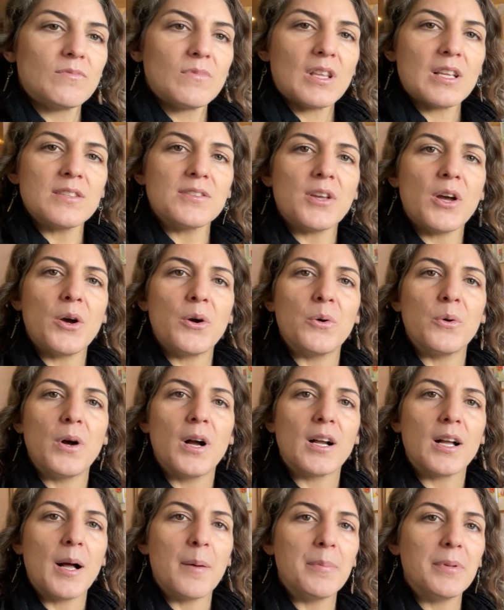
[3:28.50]
so a
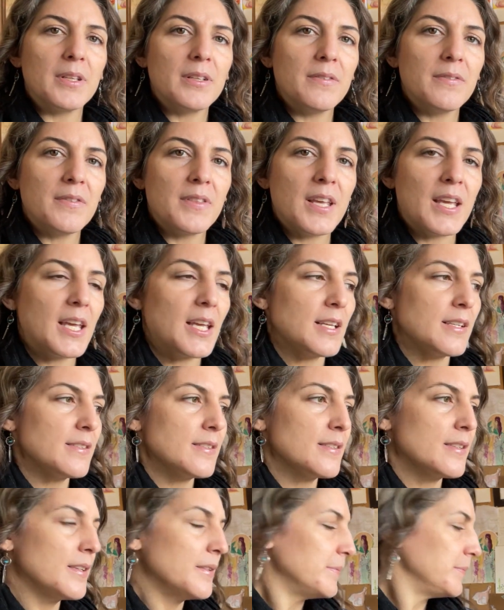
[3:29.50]
couple of things